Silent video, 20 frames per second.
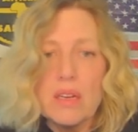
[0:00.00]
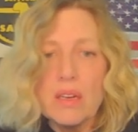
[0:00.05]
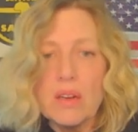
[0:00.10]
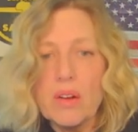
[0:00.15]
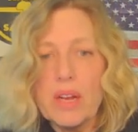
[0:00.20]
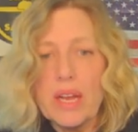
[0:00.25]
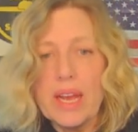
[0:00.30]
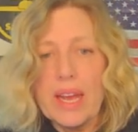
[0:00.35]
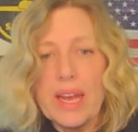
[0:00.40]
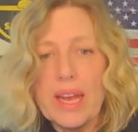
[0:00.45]

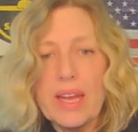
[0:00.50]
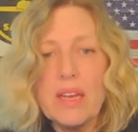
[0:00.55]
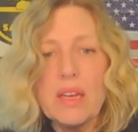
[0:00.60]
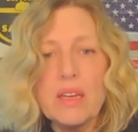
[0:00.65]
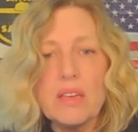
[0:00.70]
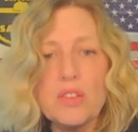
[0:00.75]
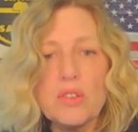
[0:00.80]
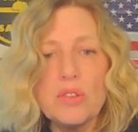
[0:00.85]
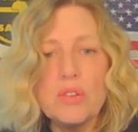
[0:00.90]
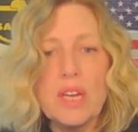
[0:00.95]
Okay,
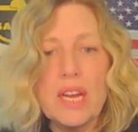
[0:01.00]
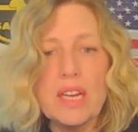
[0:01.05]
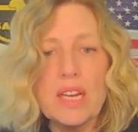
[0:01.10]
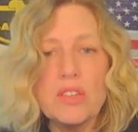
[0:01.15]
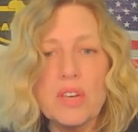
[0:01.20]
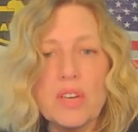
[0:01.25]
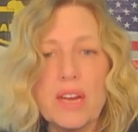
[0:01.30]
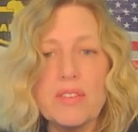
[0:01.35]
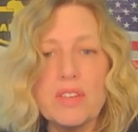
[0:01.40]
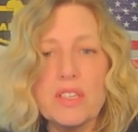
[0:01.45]
do
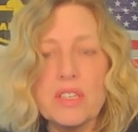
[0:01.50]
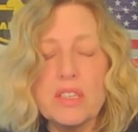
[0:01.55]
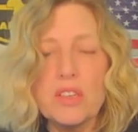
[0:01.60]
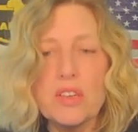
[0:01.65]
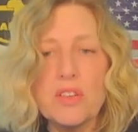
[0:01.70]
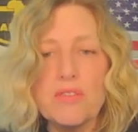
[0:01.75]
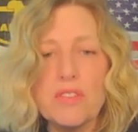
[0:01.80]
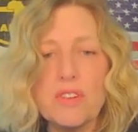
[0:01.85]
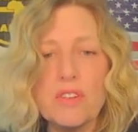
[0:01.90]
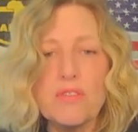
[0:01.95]
not drive until
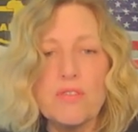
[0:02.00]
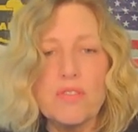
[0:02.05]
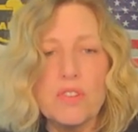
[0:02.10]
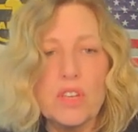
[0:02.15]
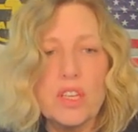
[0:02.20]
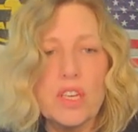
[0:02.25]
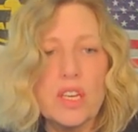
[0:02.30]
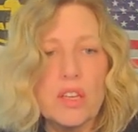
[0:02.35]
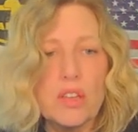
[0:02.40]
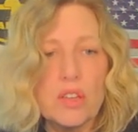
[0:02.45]
you feel
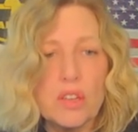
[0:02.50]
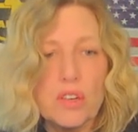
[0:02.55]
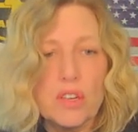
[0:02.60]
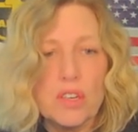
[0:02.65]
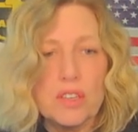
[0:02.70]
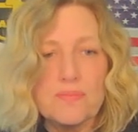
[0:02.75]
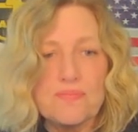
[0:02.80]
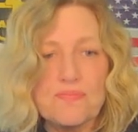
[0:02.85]
fully alert.